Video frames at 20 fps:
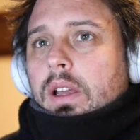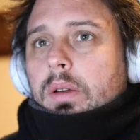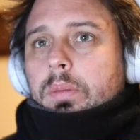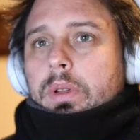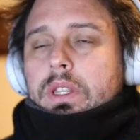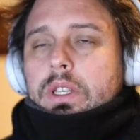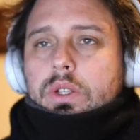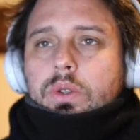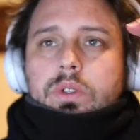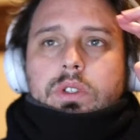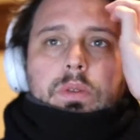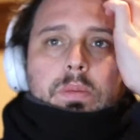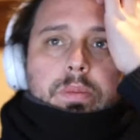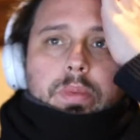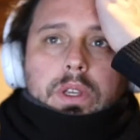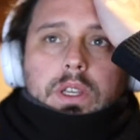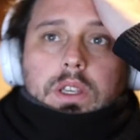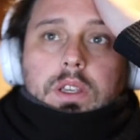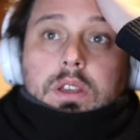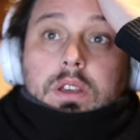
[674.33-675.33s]
But this was a
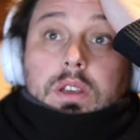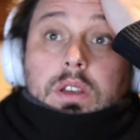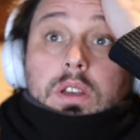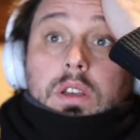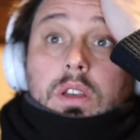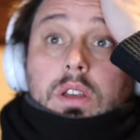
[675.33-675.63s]
big,